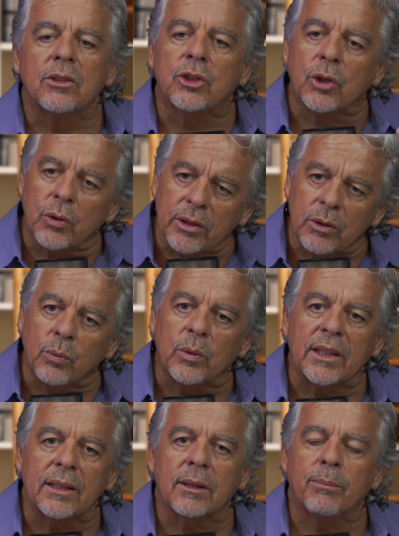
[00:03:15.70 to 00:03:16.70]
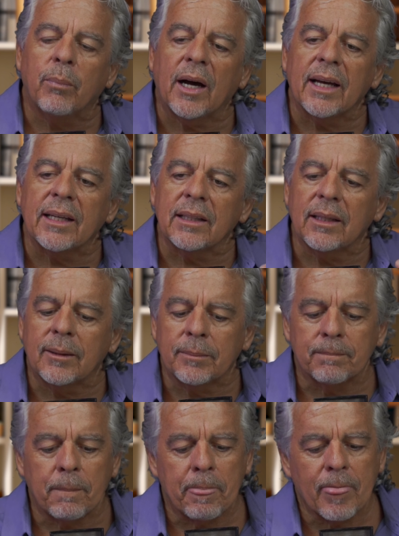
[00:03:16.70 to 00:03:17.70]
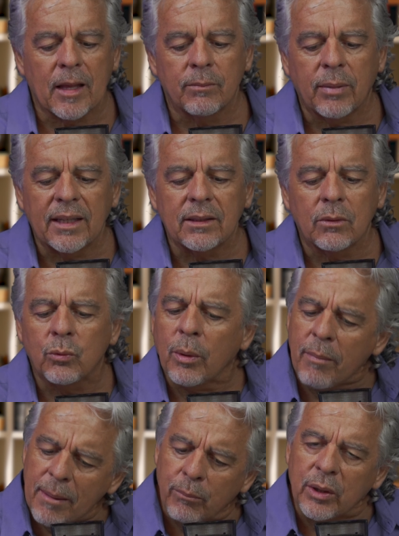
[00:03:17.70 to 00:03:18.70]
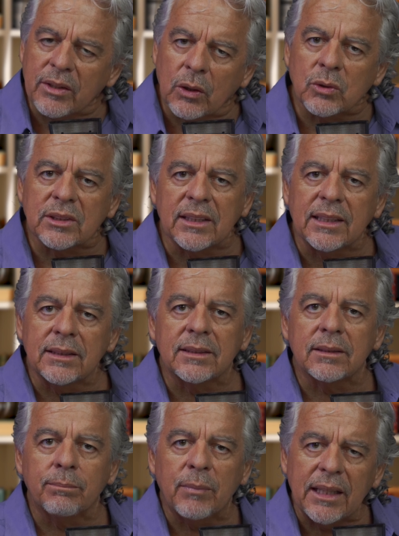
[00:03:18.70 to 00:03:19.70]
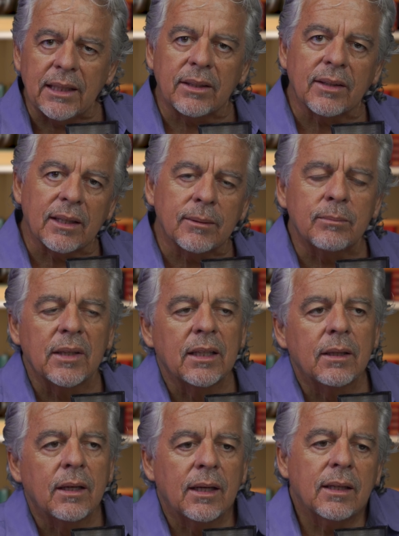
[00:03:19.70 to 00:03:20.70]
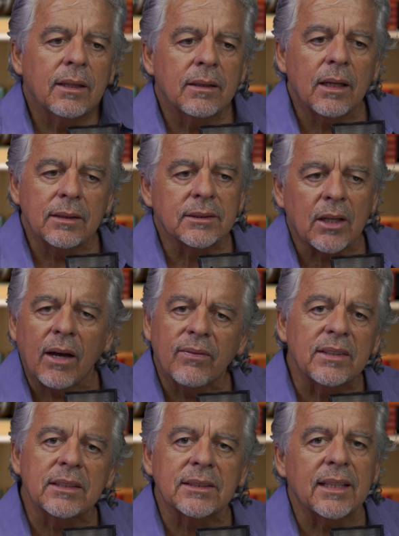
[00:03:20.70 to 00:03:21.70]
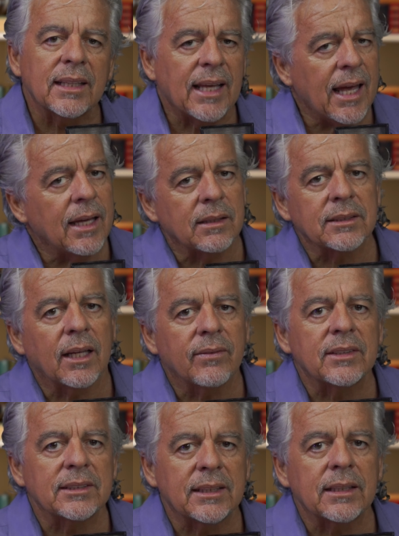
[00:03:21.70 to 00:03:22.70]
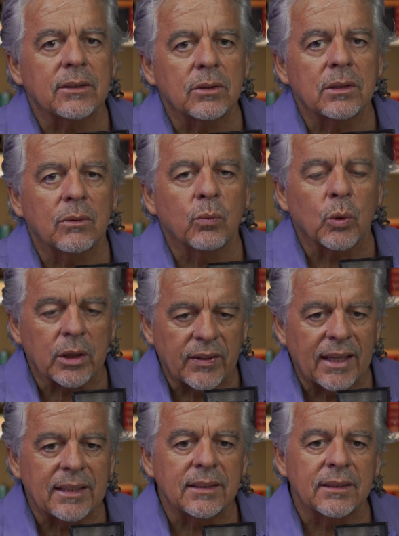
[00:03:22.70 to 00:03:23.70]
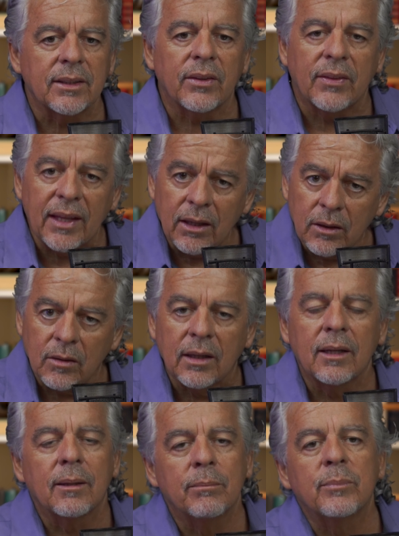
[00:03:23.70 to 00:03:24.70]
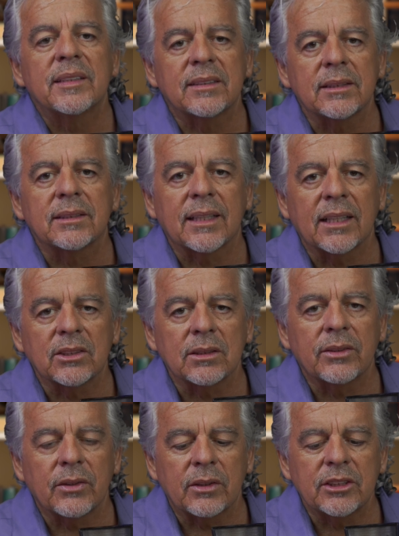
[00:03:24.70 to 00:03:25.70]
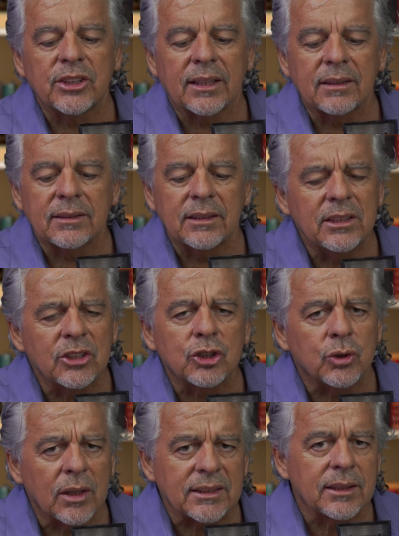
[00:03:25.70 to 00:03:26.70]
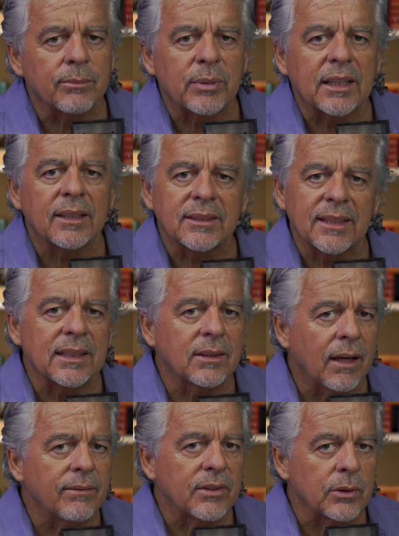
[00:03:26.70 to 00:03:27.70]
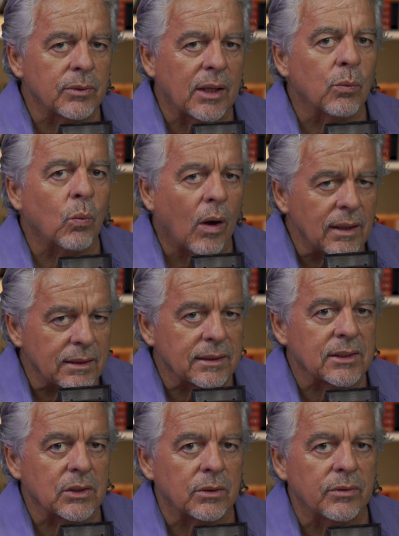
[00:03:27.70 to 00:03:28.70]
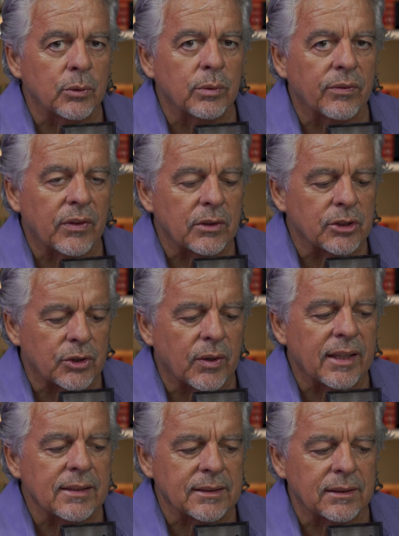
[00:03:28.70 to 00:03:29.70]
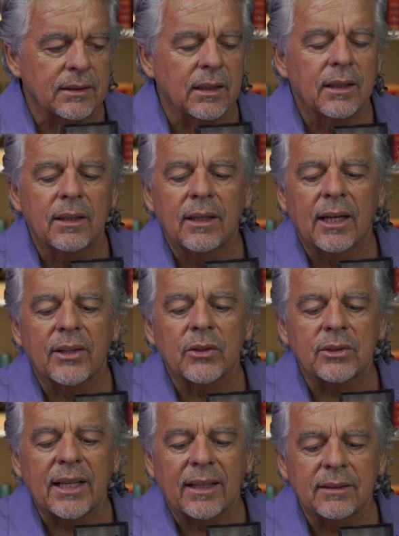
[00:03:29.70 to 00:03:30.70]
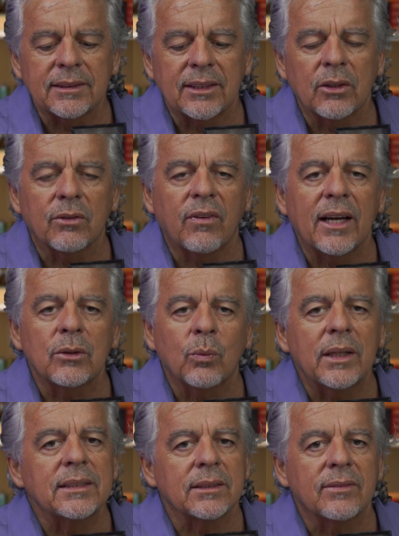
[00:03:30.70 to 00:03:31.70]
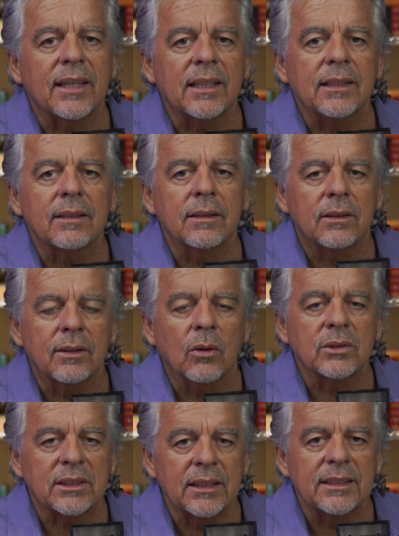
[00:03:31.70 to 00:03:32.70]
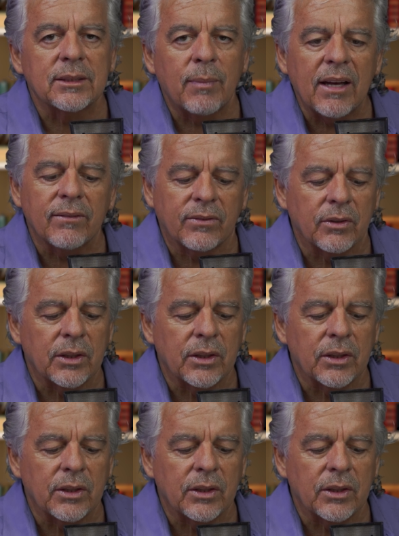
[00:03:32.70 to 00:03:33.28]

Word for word: during the week by um, by remembering those needs and meeting them uh, as often as they can, as often as they can work that into their busy schedule and their agendas. And you just trust it because they love you. They want to serve you with their strengths and, and their talents, and they'll find ways of getting those needs met for